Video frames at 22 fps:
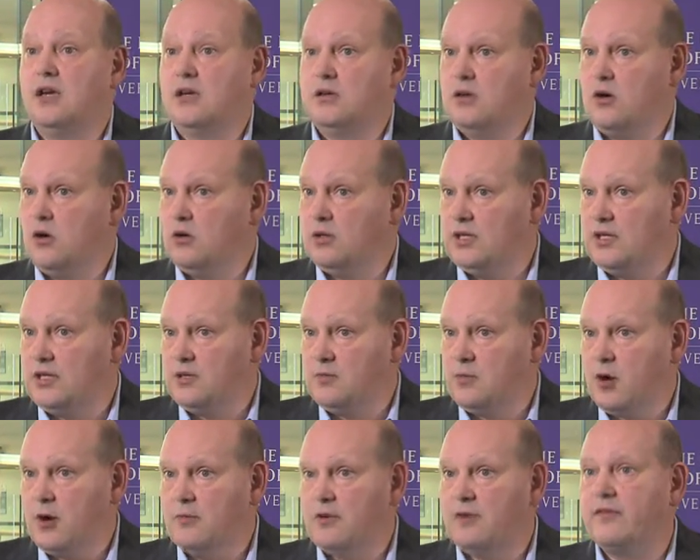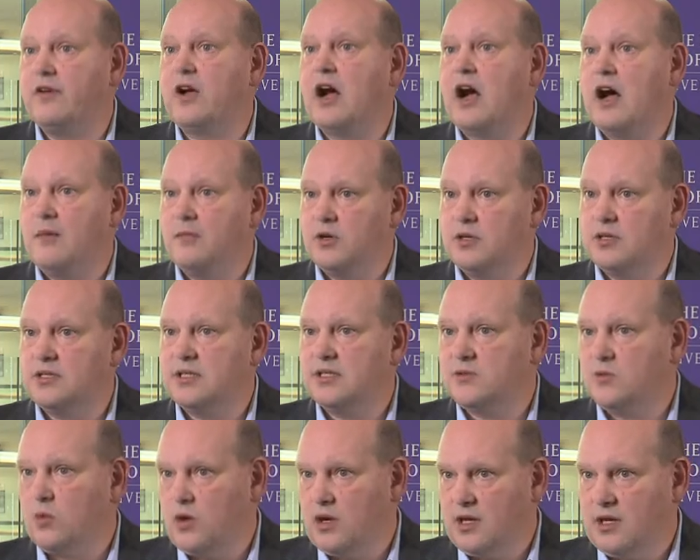Currently, the Department of Commerce
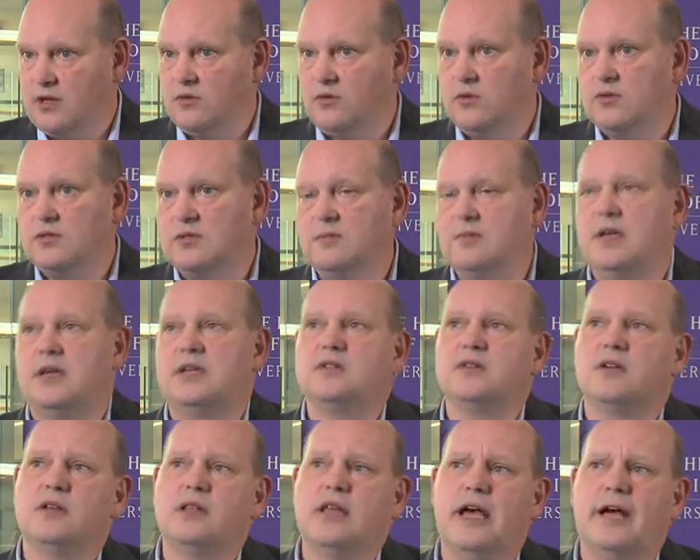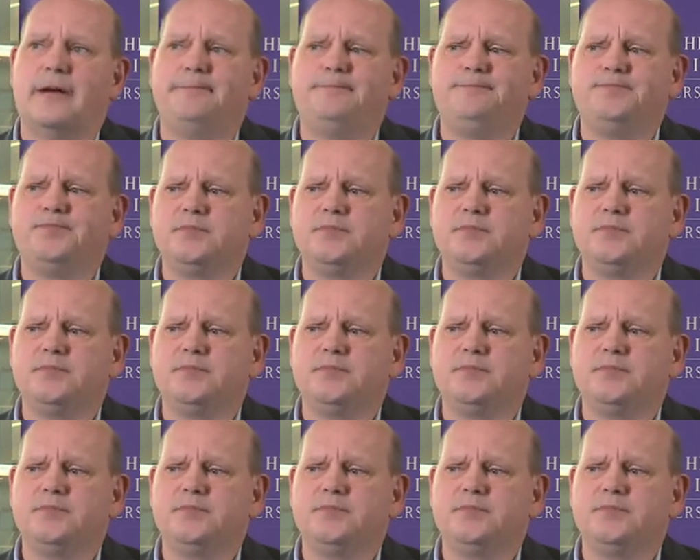is working through some things on that.